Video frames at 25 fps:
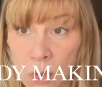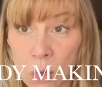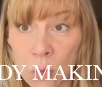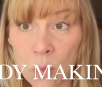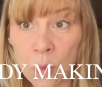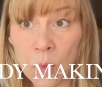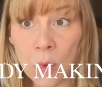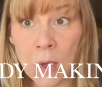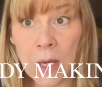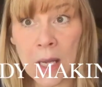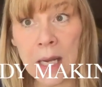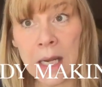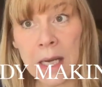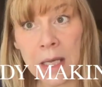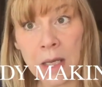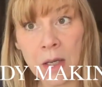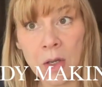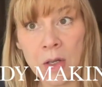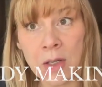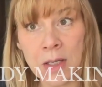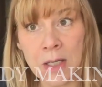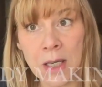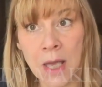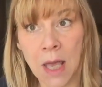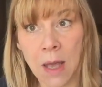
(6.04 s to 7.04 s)
a really
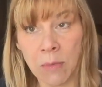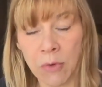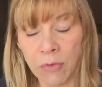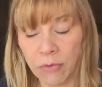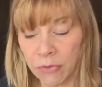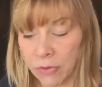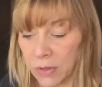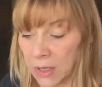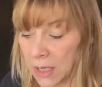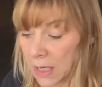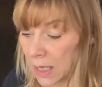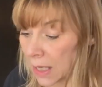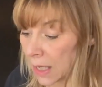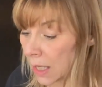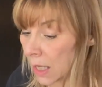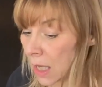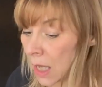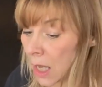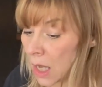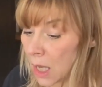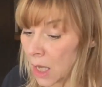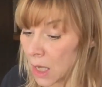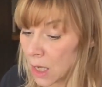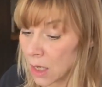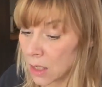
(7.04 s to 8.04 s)
good time of
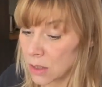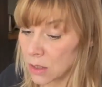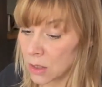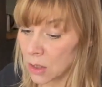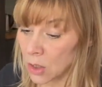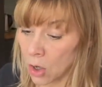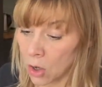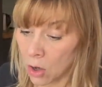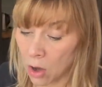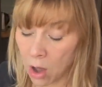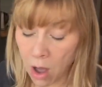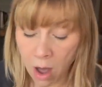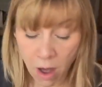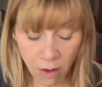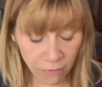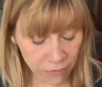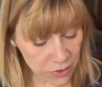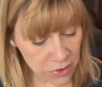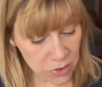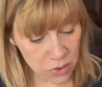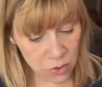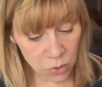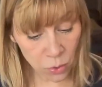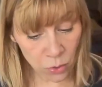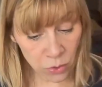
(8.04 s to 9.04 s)
year to go
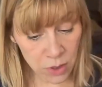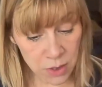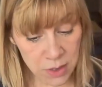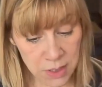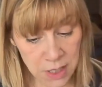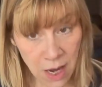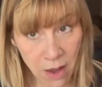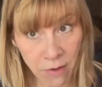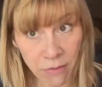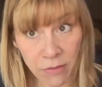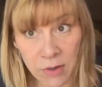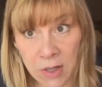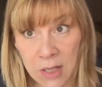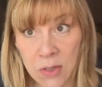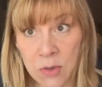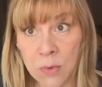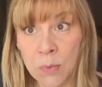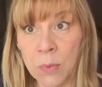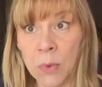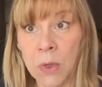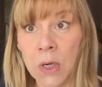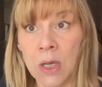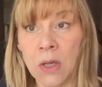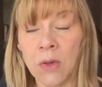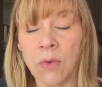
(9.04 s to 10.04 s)
harvest all those lovely
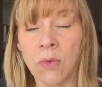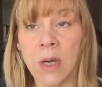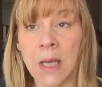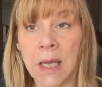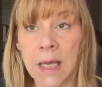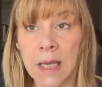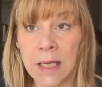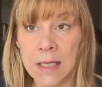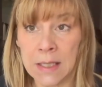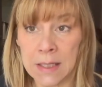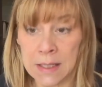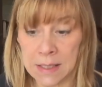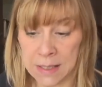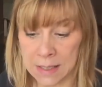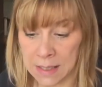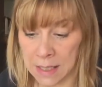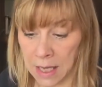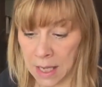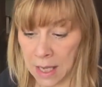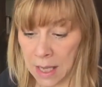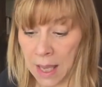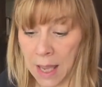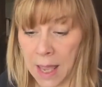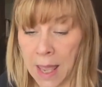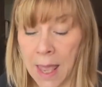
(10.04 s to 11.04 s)
spring greens.